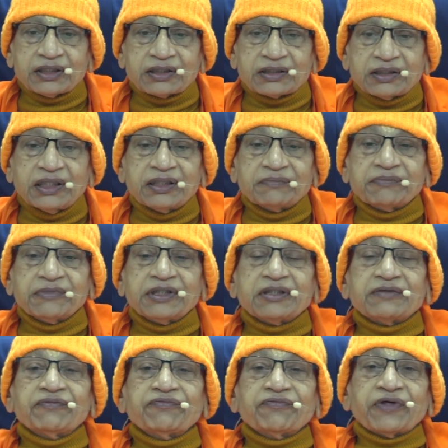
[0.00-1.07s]

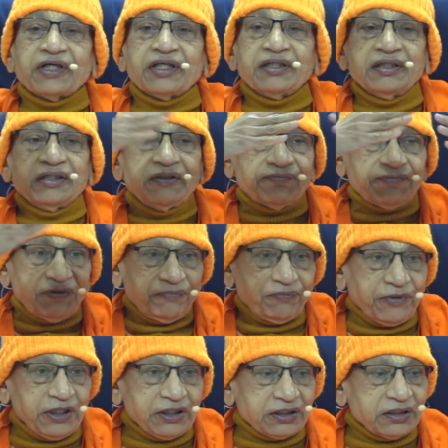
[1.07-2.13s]
statements we find in different
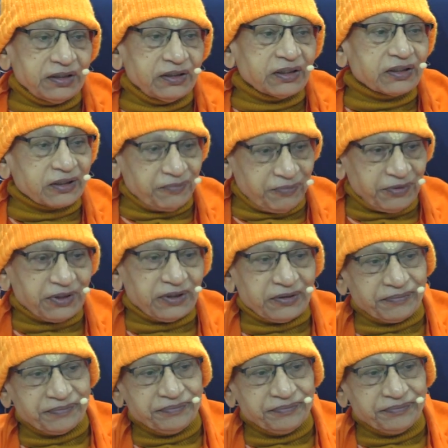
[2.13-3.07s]
places in the scriptures?